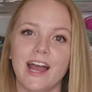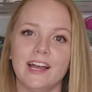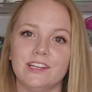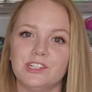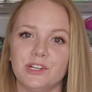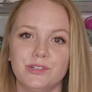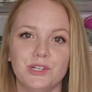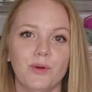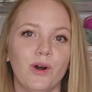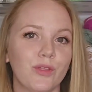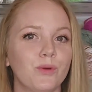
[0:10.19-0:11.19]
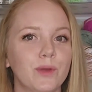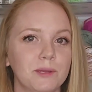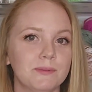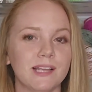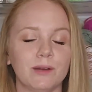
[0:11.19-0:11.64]
I showed you all the
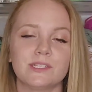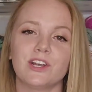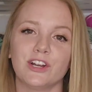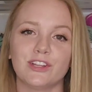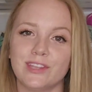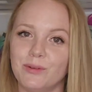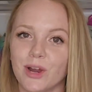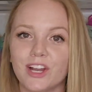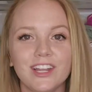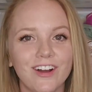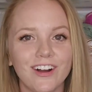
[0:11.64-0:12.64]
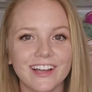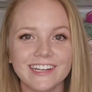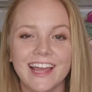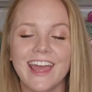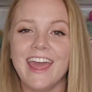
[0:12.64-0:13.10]
whips I was currently working
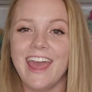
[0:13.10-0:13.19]
on,